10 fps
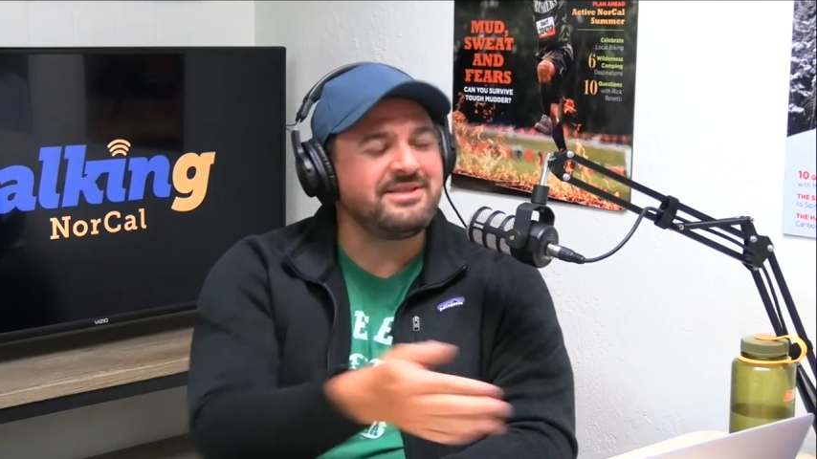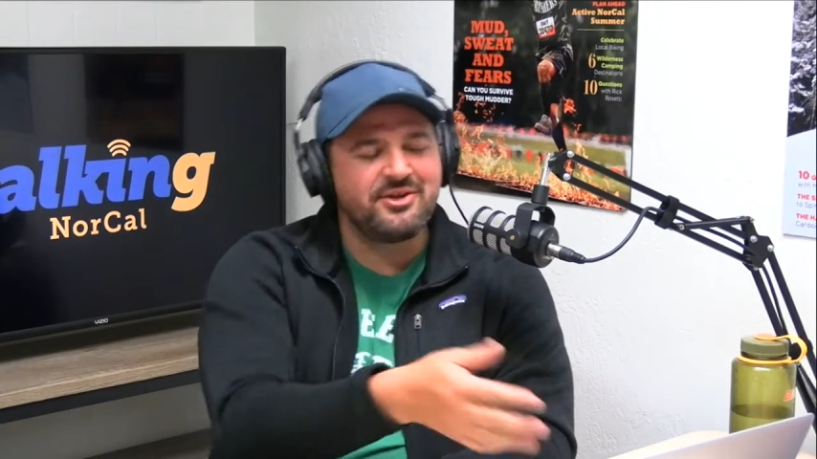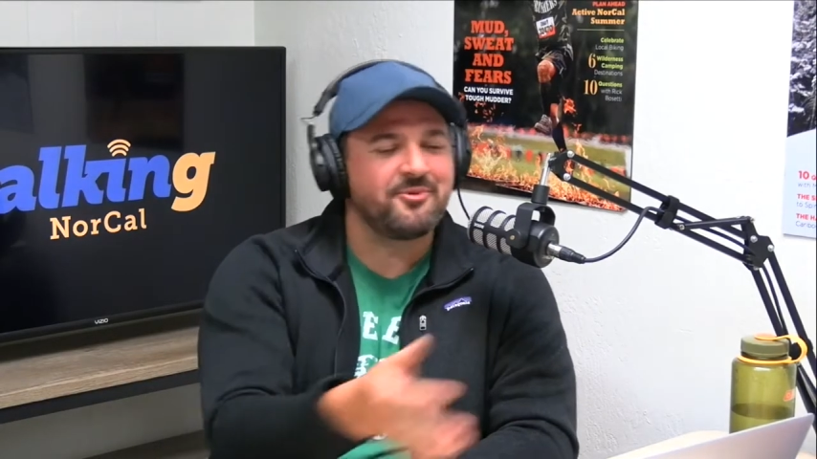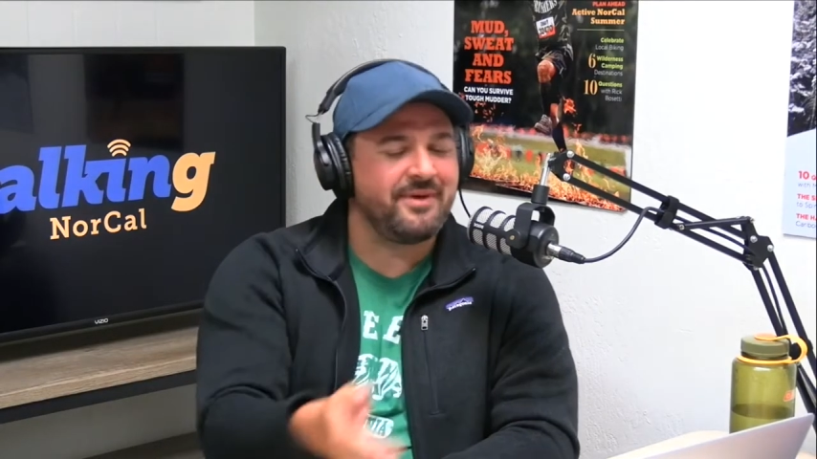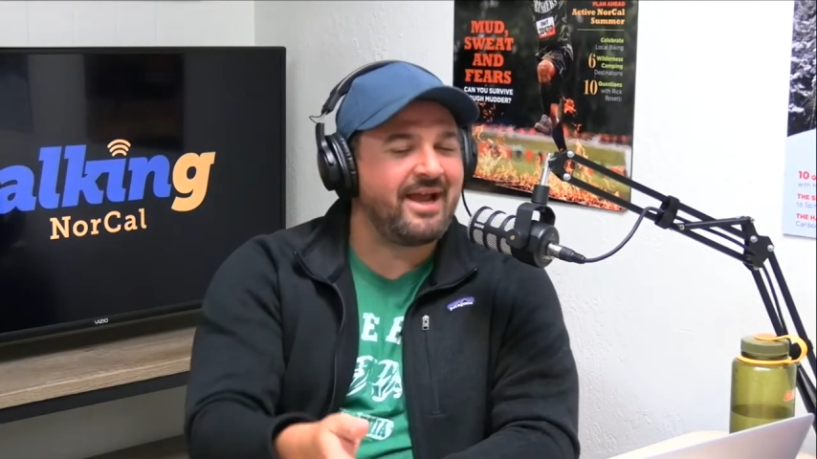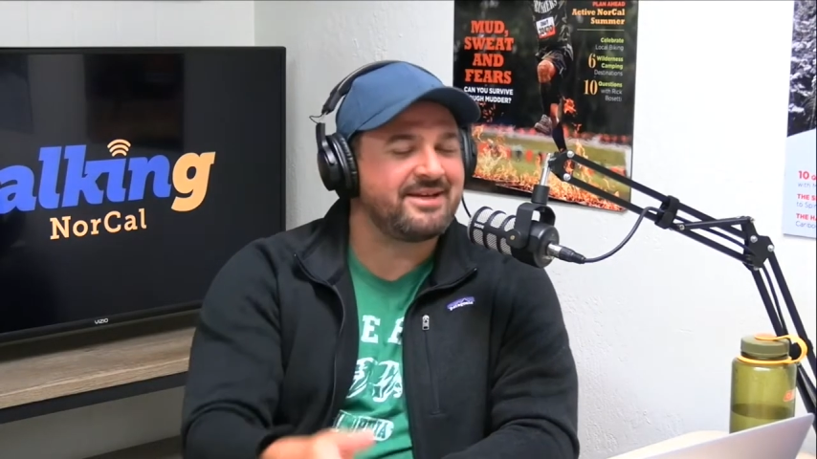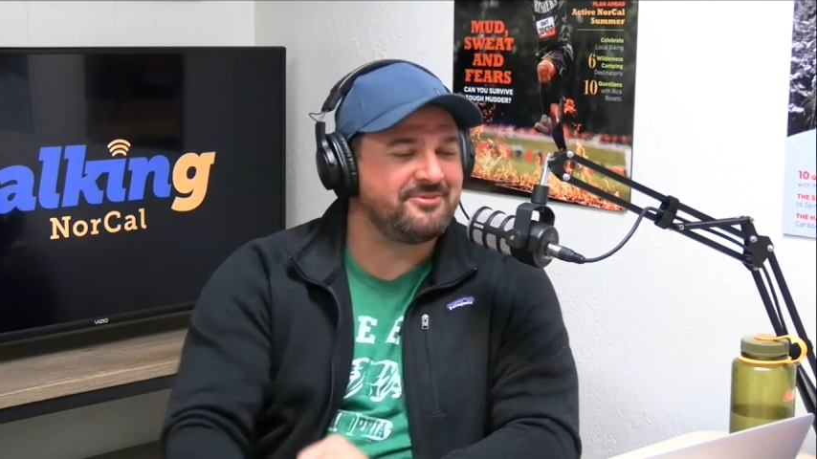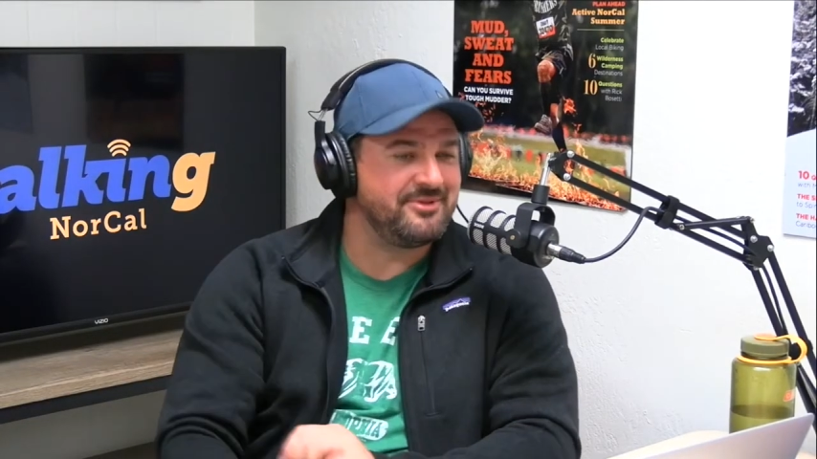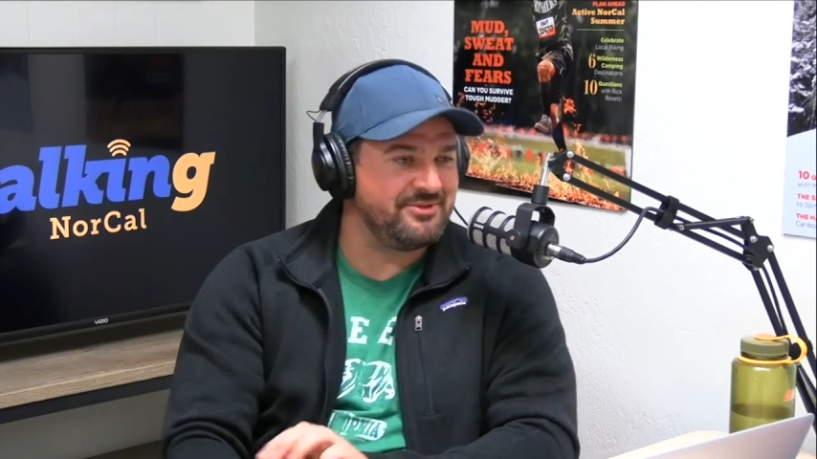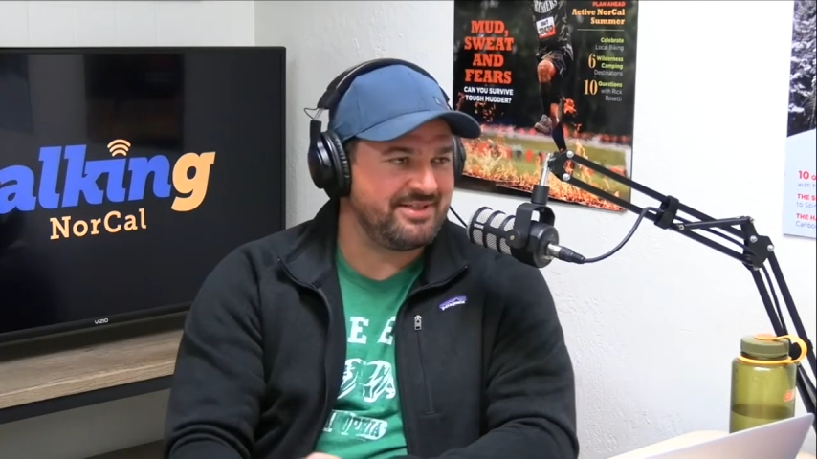your
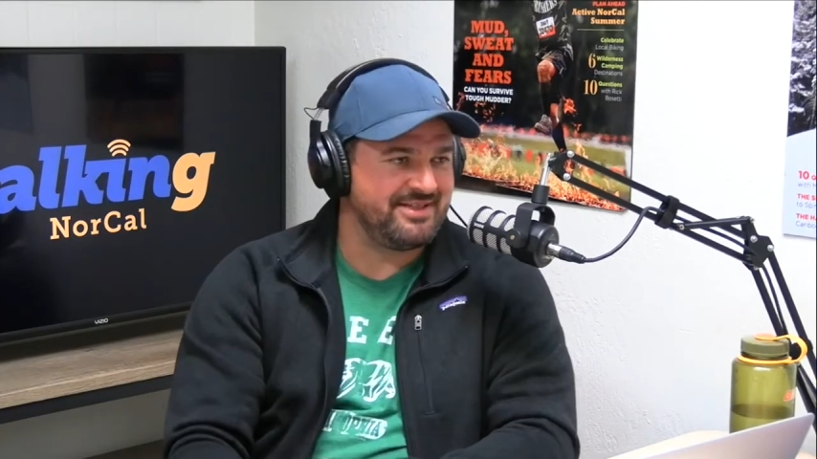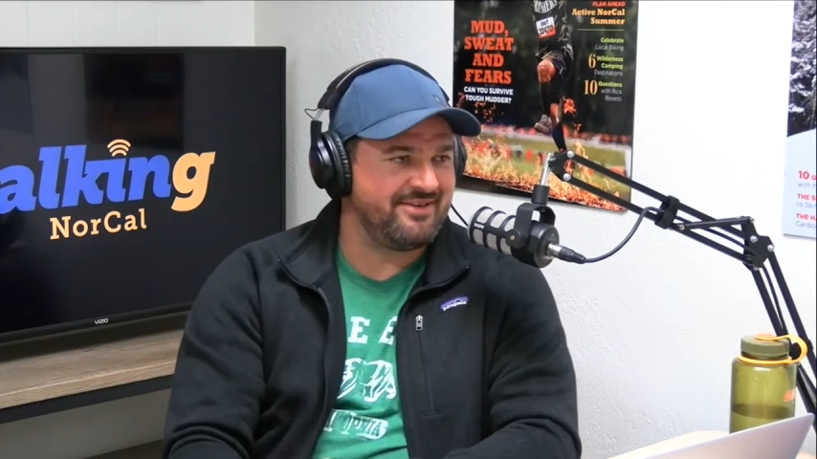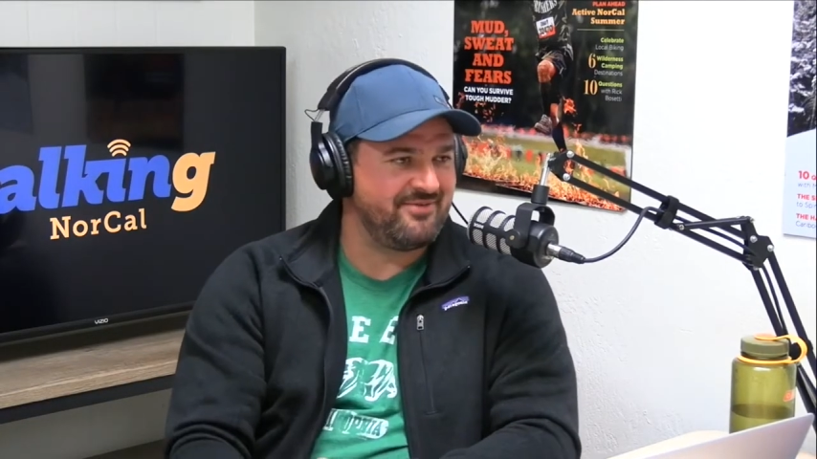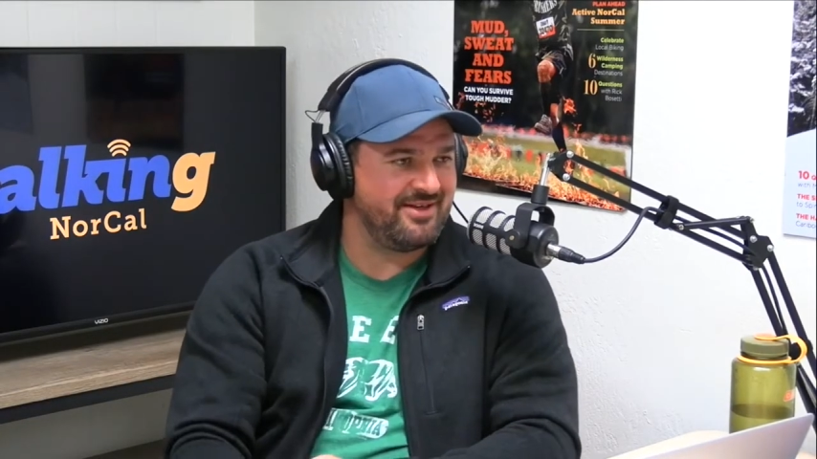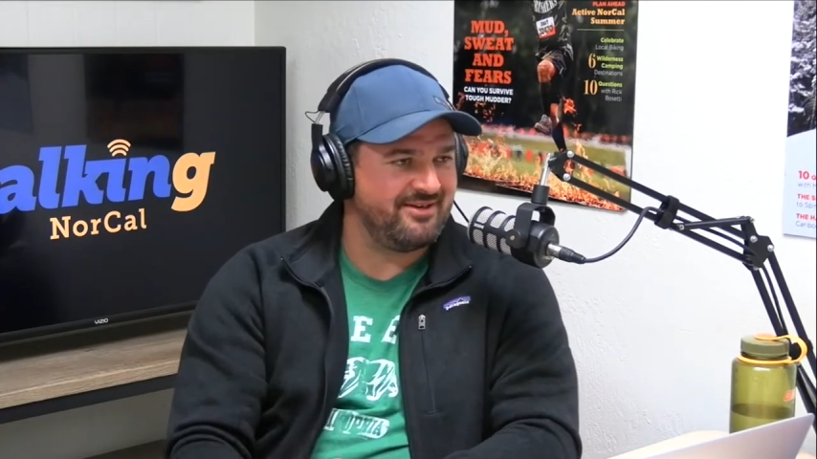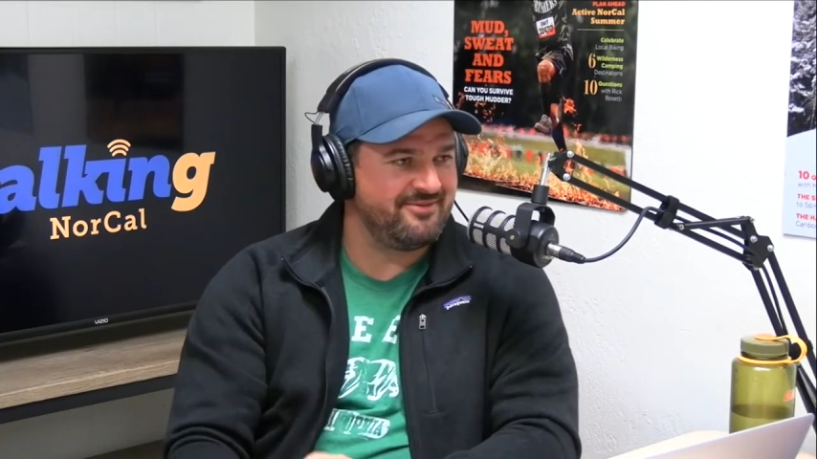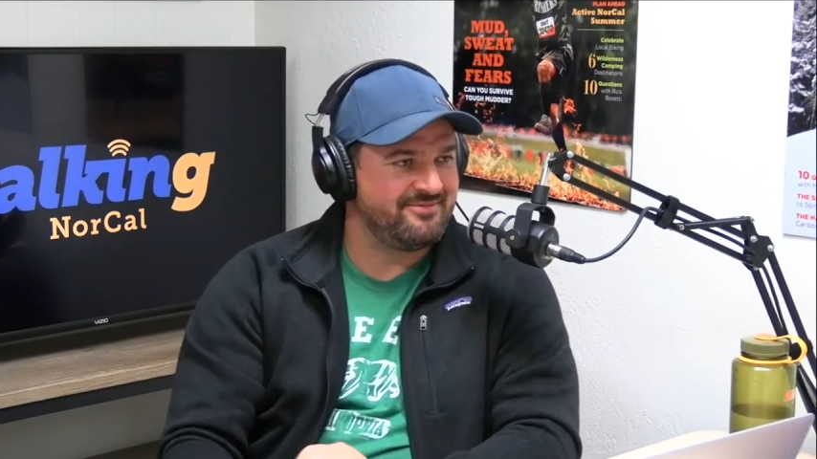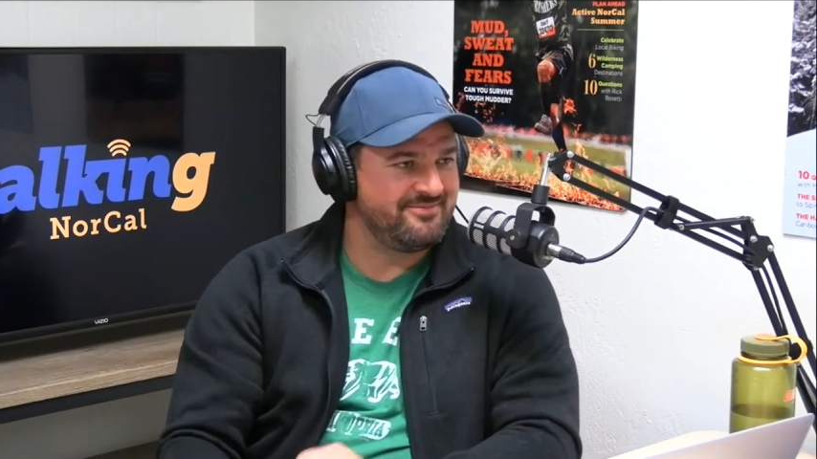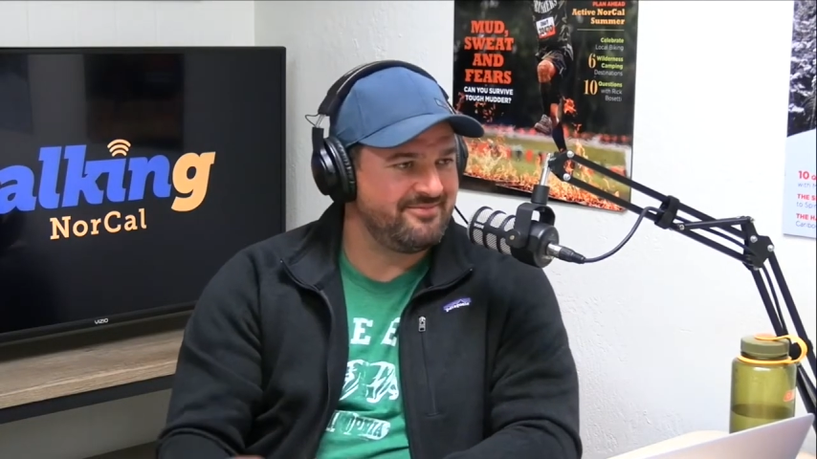reaction when you see that video?